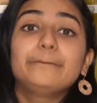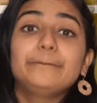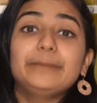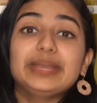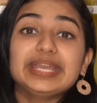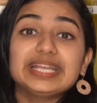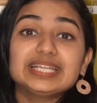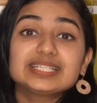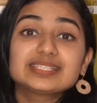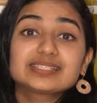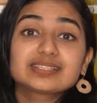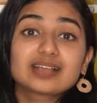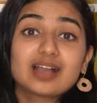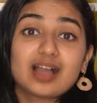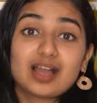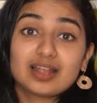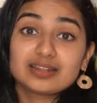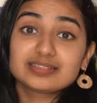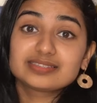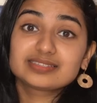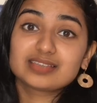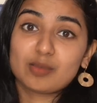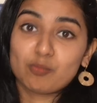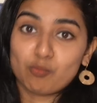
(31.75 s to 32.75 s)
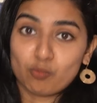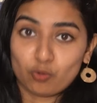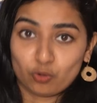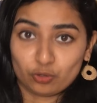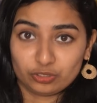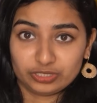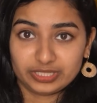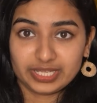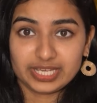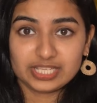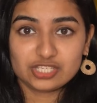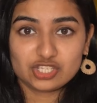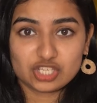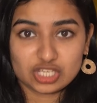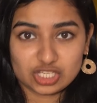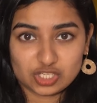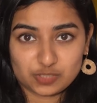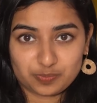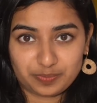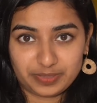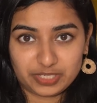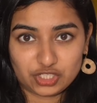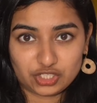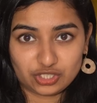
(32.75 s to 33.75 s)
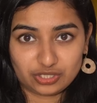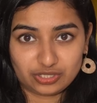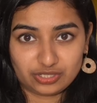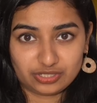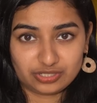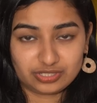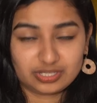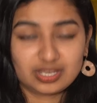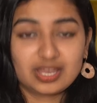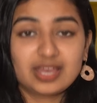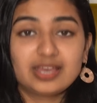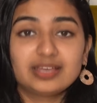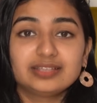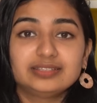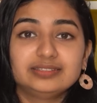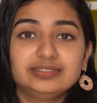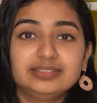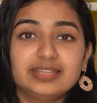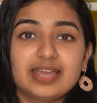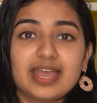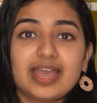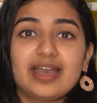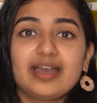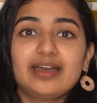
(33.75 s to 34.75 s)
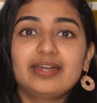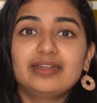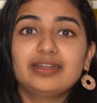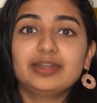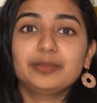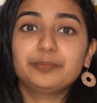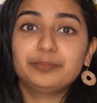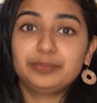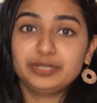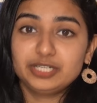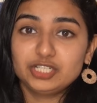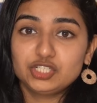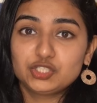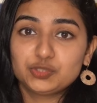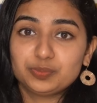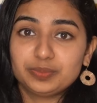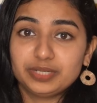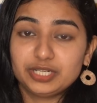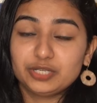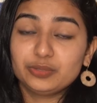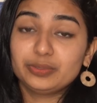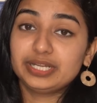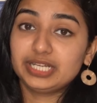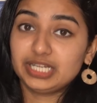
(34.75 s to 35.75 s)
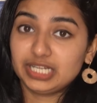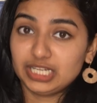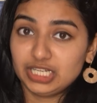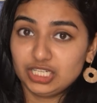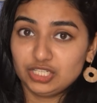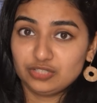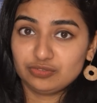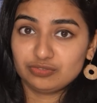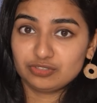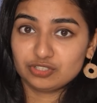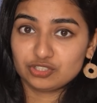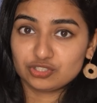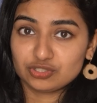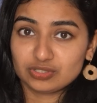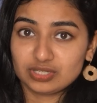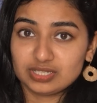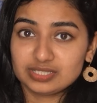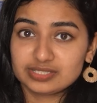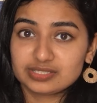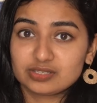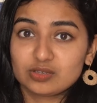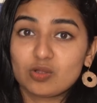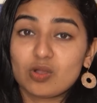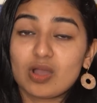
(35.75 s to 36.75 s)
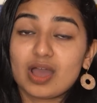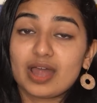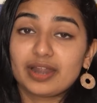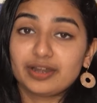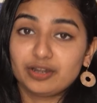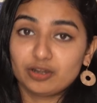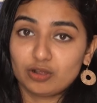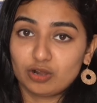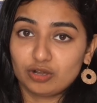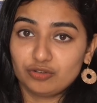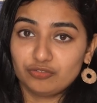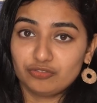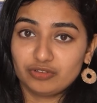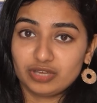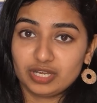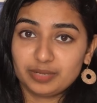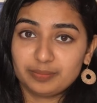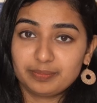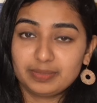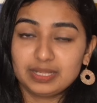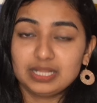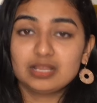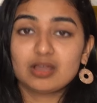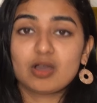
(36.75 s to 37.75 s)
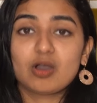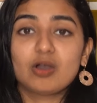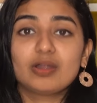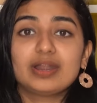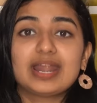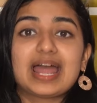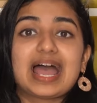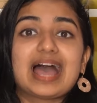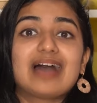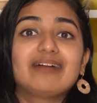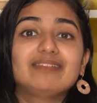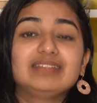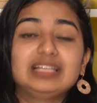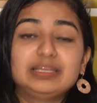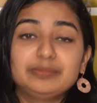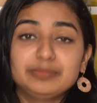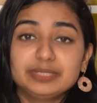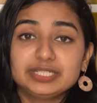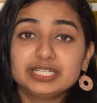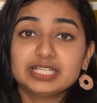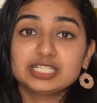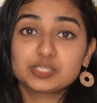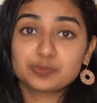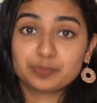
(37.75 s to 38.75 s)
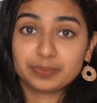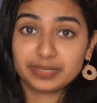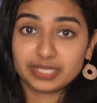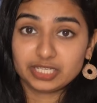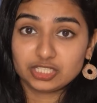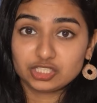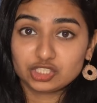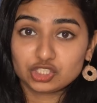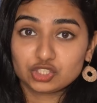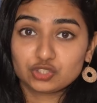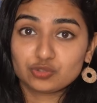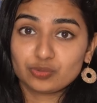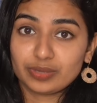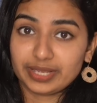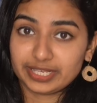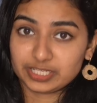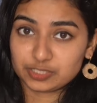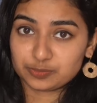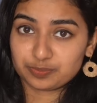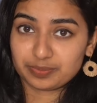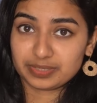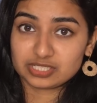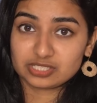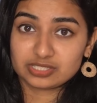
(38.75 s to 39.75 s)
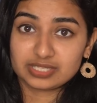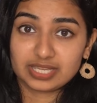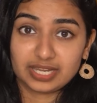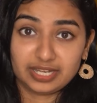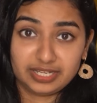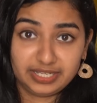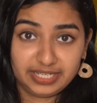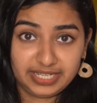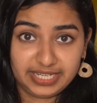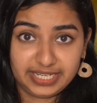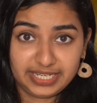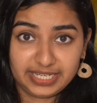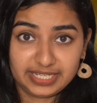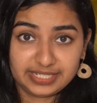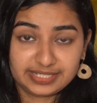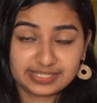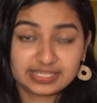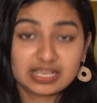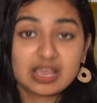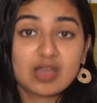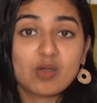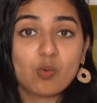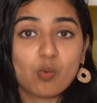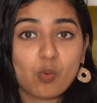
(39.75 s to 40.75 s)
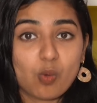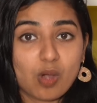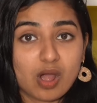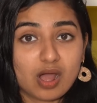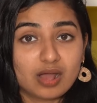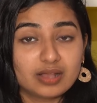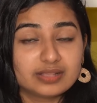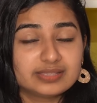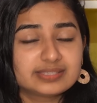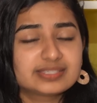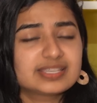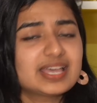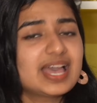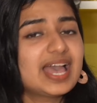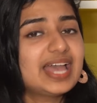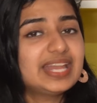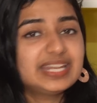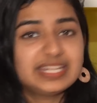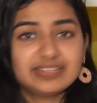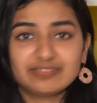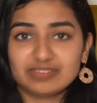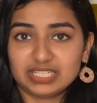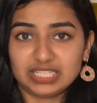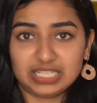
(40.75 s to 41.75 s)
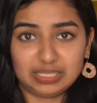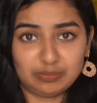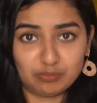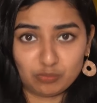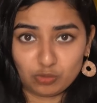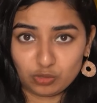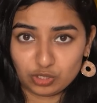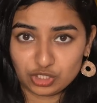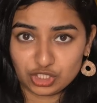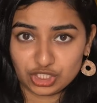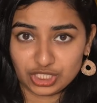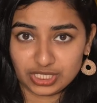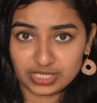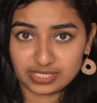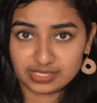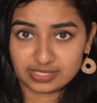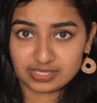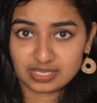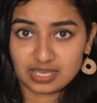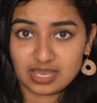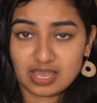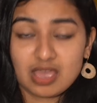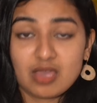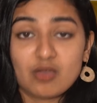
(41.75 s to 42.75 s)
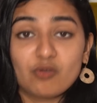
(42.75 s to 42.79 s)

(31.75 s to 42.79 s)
PECS cards are more than just pictures. They are a bridge between individuals who are nonverbal or have limited speech to express their needs, wants, and even emotions.